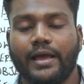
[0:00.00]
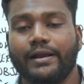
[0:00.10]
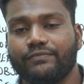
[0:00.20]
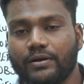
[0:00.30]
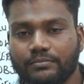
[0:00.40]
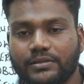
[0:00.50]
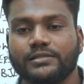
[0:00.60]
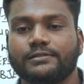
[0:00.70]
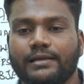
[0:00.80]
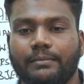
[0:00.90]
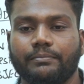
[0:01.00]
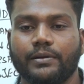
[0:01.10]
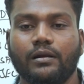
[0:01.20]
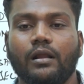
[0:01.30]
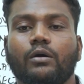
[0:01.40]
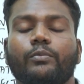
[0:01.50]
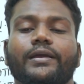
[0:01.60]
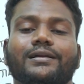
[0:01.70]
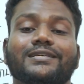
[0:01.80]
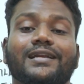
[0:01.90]
and from this sample we
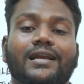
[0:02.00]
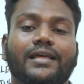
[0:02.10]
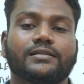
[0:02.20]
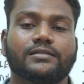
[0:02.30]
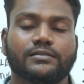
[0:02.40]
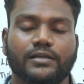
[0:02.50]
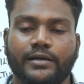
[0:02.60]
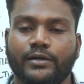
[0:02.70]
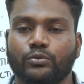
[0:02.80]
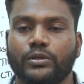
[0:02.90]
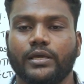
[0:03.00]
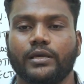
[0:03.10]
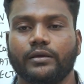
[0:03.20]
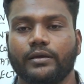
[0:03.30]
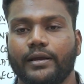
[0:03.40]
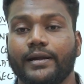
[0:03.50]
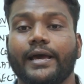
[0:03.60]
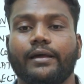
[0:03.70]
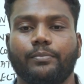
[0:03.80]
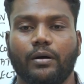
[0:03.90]
can generalize it to the
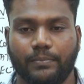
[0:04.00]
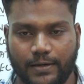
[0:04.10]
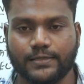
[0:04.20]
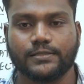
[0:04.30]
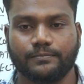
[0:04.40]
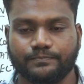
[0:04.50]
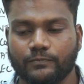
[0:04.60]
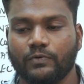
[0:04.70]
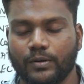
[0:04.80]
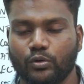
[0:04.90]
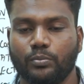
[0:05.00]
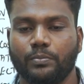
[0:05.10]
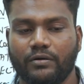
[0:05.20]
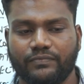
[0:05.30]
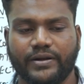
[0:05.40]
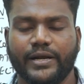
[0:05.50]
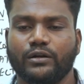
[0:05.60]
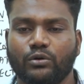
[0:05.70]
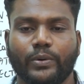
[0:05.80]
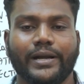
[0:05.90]
entire population. From a group of
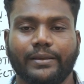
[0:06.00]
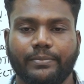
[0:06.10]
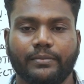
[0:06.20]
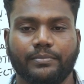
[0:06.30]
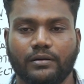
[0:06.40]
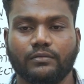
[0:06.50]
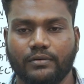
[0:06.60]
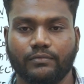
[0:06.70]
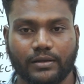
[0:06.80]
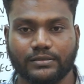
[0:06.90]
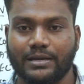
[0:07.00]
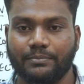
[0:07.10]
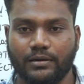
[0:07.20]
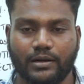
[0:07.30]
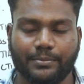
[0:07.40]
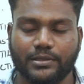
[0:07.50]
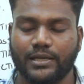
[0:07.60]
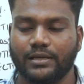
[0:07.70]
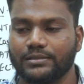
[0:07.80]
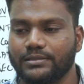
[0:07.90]
10 to 20 people, for example,
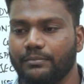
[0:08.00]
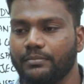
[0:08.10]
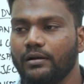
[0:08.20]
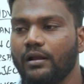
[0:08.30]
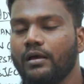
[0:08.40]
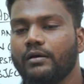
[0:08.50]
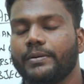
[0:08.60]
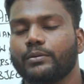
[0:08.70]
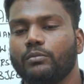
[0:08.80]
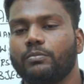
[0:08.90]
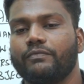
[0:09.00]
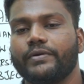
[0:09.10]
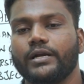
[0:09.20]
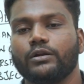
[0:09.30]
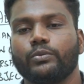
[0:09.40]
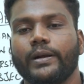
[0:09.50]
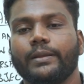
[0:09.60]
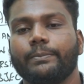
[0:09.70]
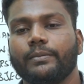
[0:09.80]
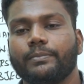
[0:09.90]
hypothetical example, from a group of 10 to
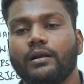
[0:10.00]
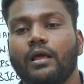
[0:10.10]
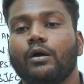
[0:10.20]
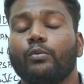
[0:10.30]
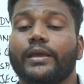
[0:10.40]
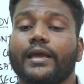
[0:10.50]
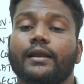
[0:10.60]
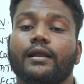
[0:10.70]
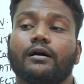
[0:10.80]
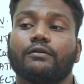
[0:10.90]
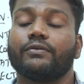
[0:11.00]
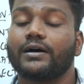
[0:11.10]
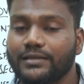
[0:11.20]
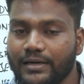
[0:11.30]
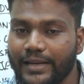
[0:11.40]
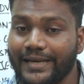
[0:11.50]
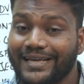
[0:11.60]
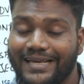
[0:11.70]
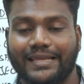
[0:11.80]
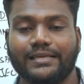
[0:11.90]
20 people, we can further
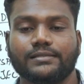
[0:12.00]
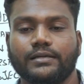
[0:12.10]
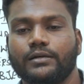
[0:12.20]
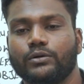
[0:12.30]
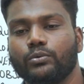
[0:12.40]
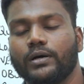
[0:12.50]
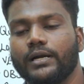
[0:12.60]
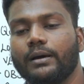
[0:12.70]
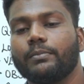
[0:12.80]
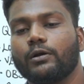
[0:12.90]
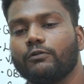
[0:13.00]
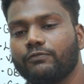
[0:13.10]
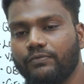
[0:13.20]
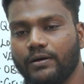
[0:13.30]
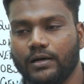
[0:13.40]
increase it to a number of